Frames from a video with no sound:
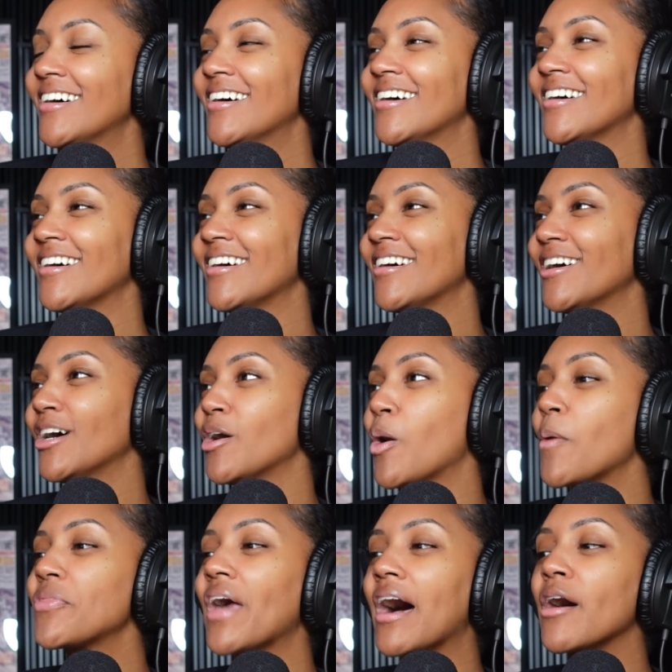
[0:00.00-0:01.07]
Oh,
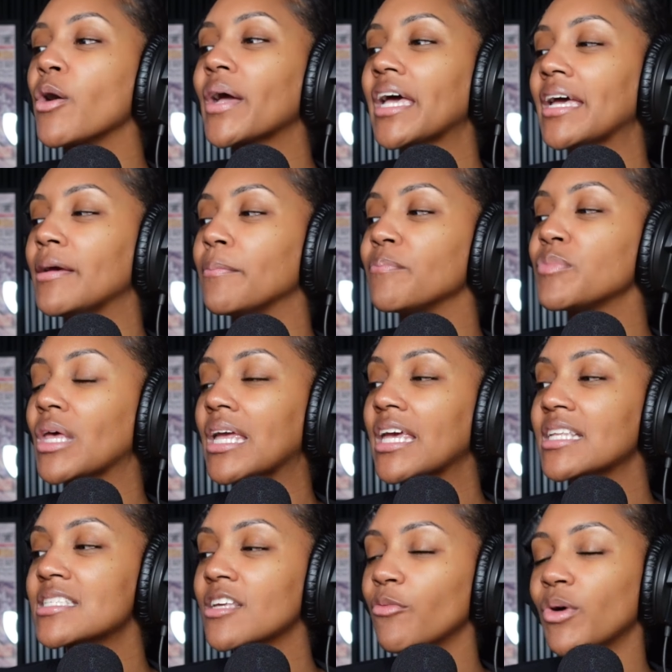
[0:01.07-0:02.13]
okay.
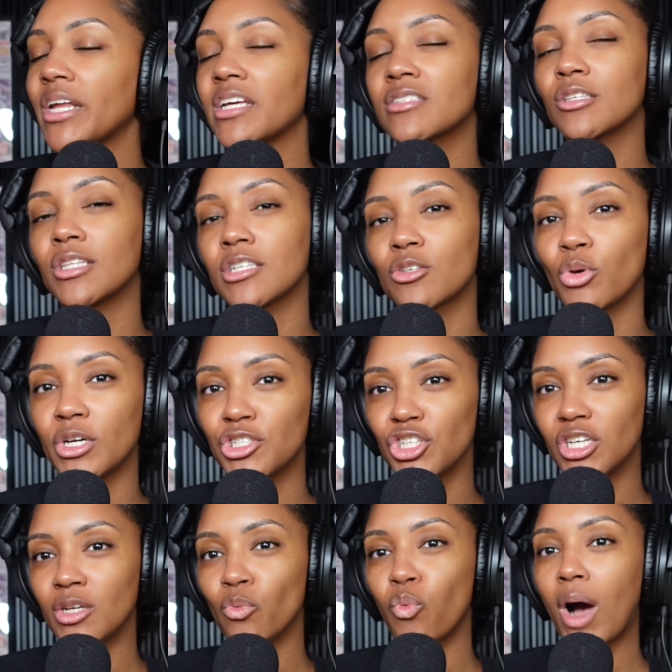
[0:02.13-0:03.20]
Can someone answer this
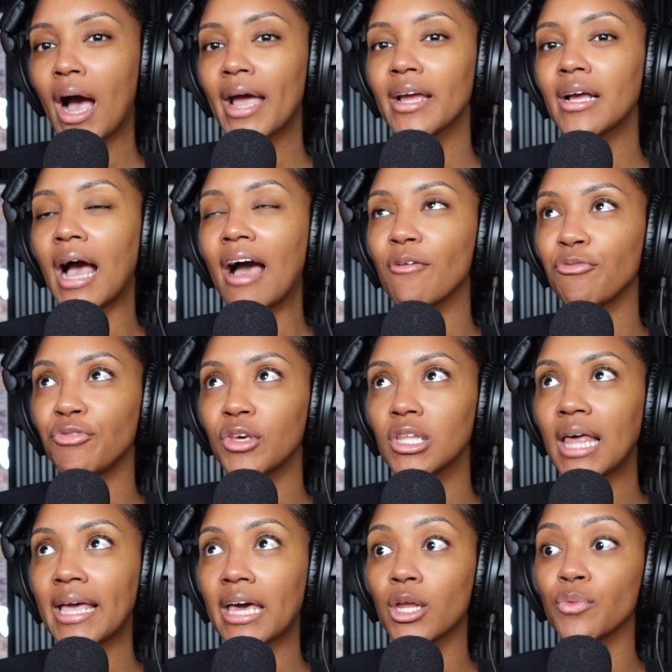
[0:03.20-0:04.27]
question? Why? I feel
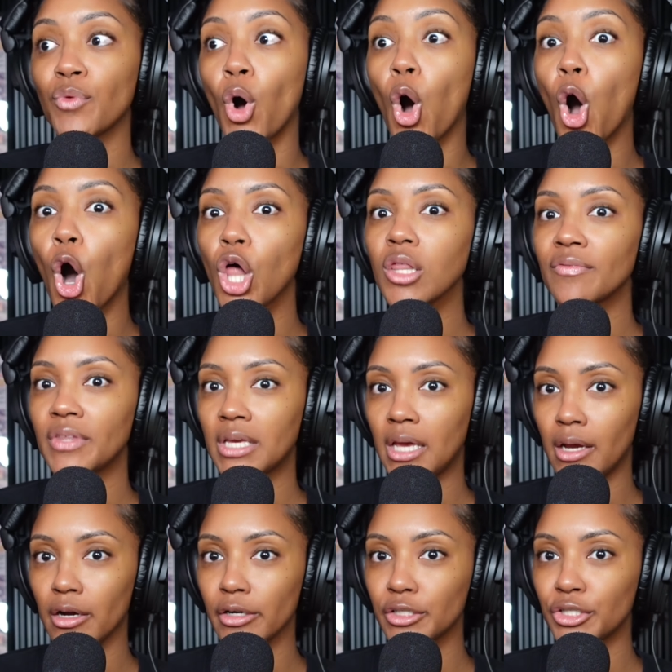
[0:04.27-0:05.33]
like out of all of the
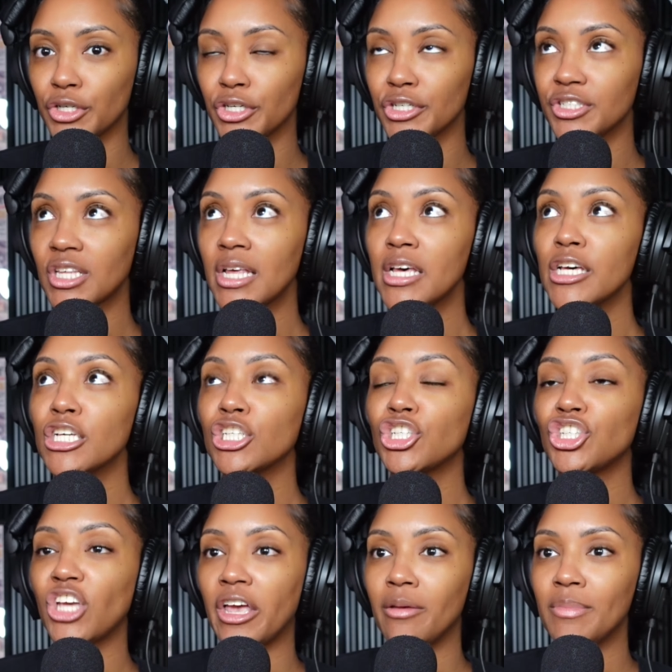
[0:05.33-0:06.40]
characters,
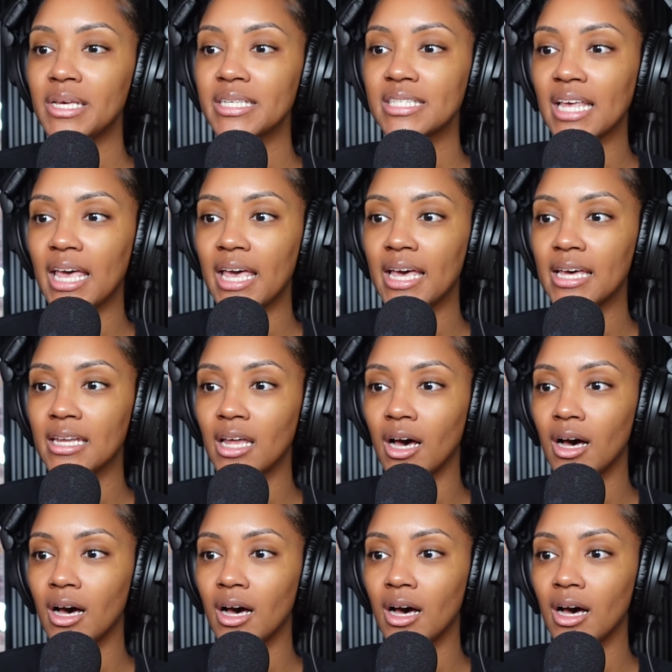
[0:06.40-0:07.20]
Sheamus and